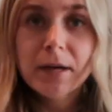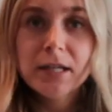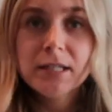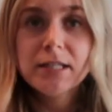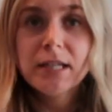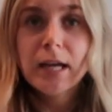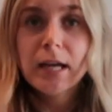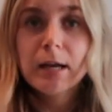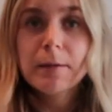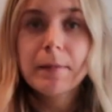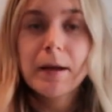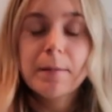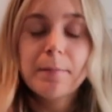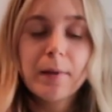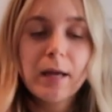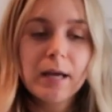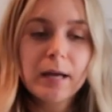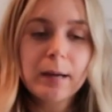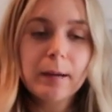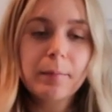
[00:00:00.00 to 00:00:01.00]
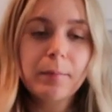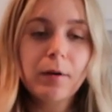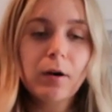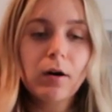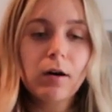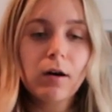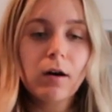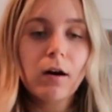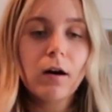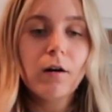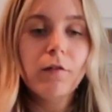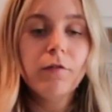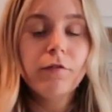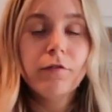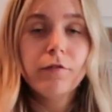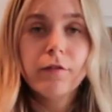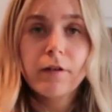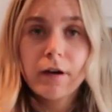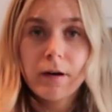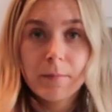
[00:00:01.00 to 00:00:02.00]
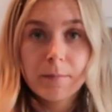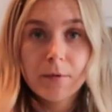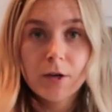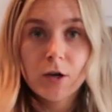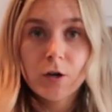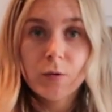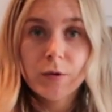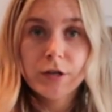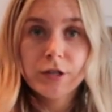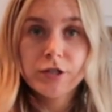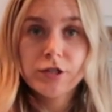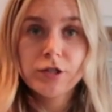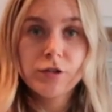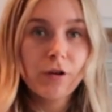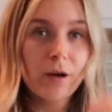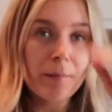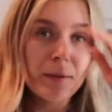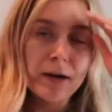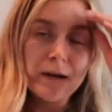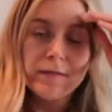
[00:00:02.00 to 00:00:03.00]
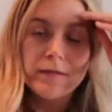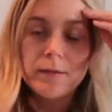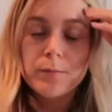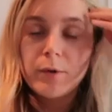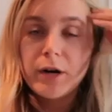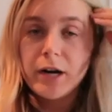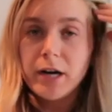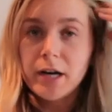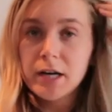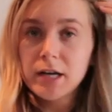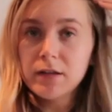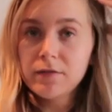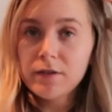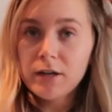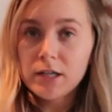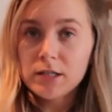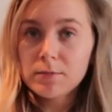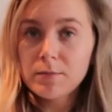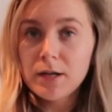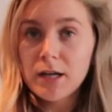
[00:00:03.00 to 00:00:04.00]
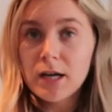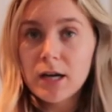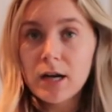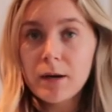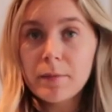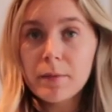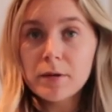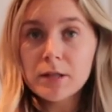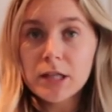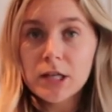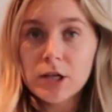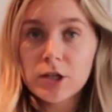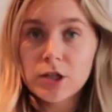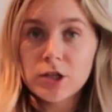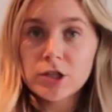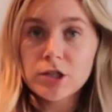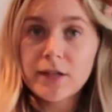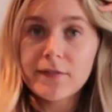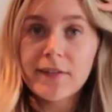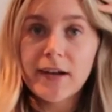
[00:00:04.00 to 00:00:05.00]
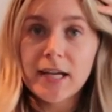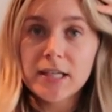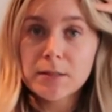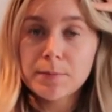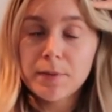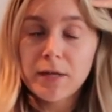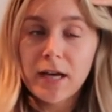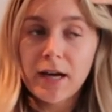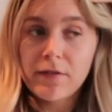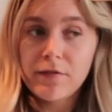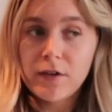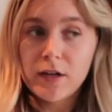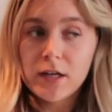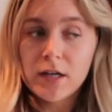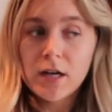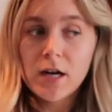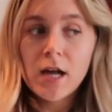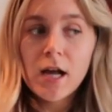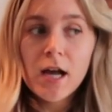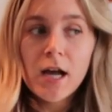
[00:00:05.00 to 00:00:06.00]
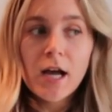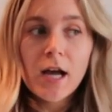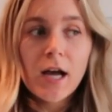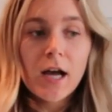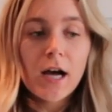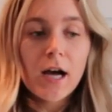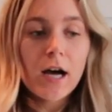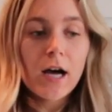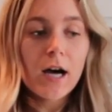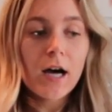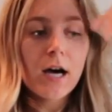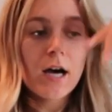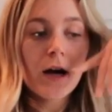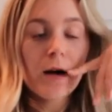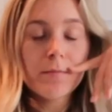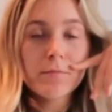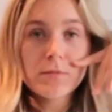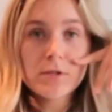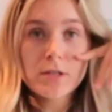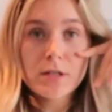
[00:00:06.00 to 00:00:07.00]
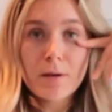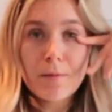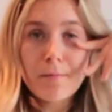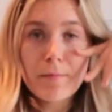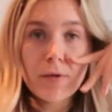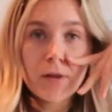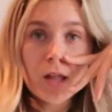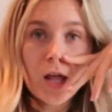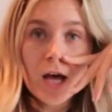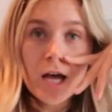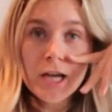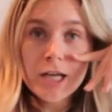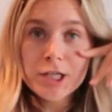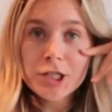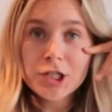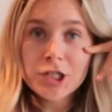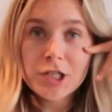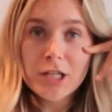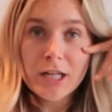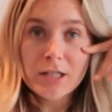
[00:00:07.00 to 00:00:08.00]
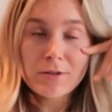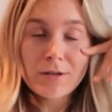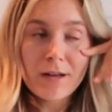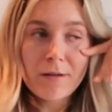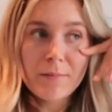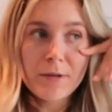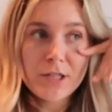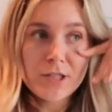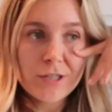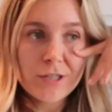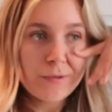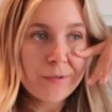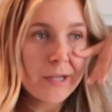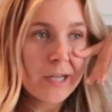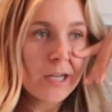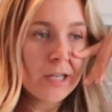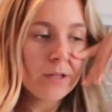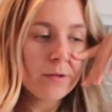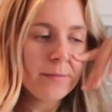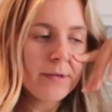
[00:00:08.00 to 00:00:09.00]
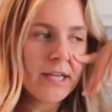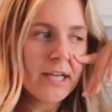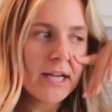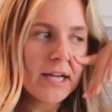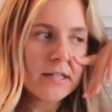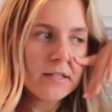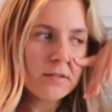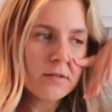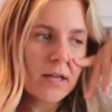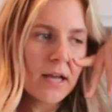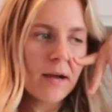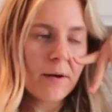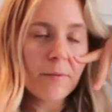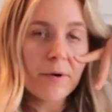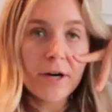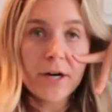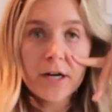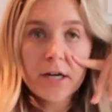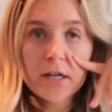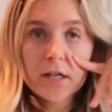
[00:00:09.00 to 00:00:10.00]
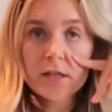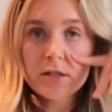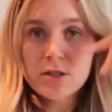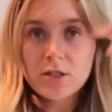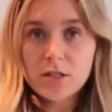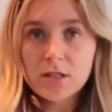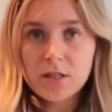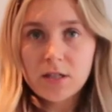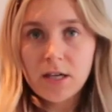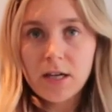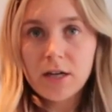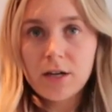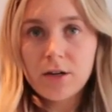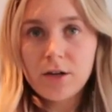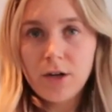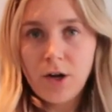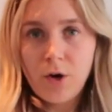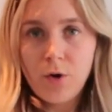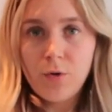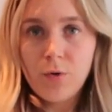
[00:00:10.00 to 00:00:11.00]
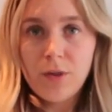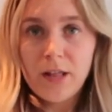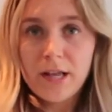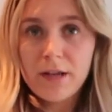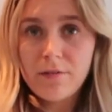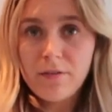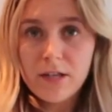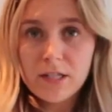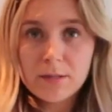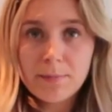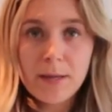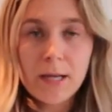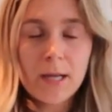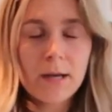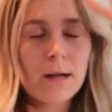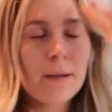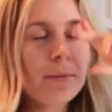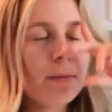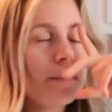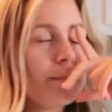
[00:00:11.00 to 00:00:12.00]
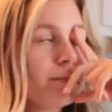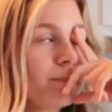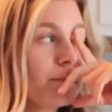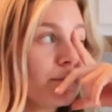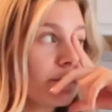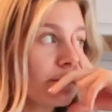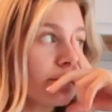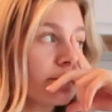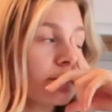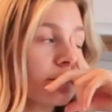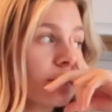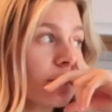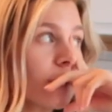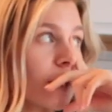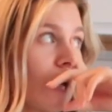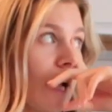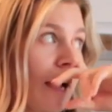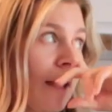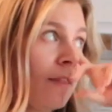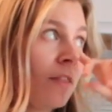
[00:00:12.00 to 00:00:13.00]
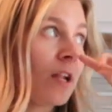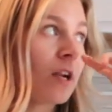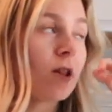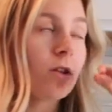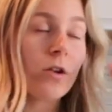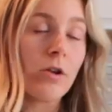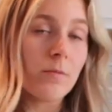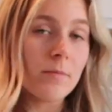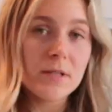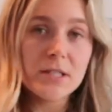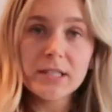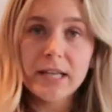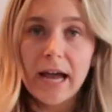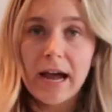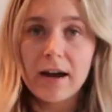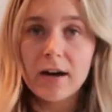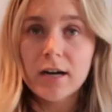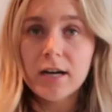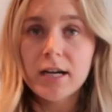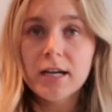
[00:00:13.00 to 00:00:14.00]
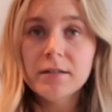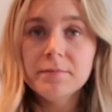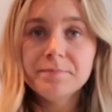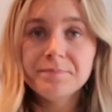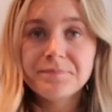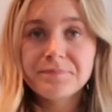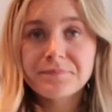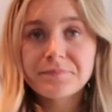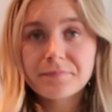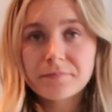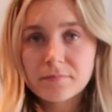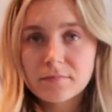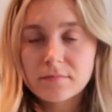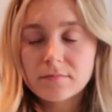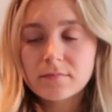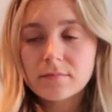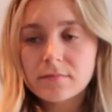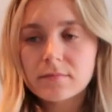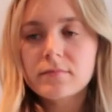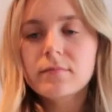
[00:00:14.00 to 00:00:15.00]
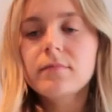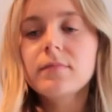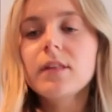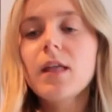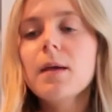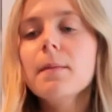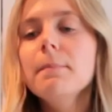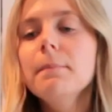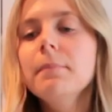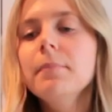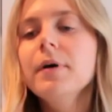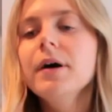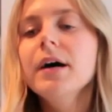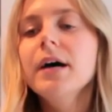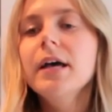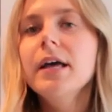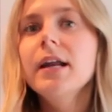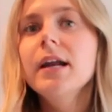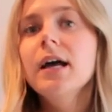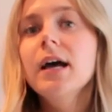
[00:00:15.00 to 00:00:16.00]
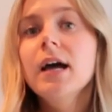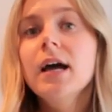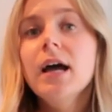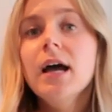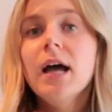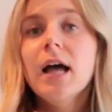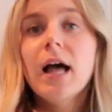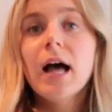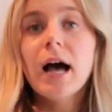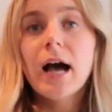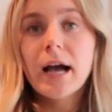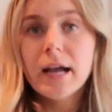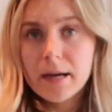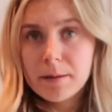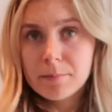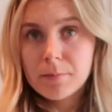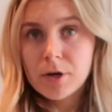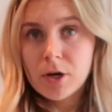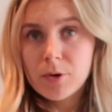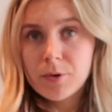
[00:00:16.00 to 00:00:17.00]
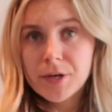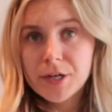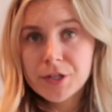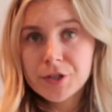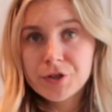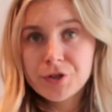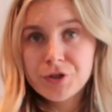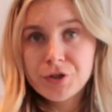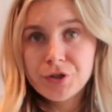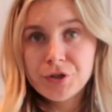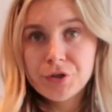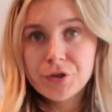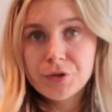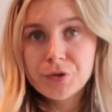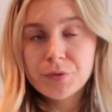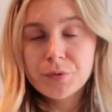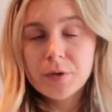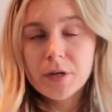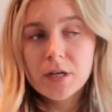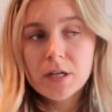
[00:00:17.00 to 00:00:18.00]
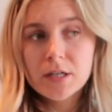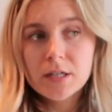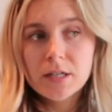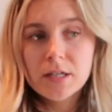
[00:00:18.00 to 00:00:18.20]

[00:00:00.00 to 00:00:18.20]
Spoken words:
gonna take my makeup off. I'm not even wearing any face makeup. I literally just have SPF and some blush. That's what I've doing on the weekends at work. Just like no like face makeup. And then a little mascara. But I am going to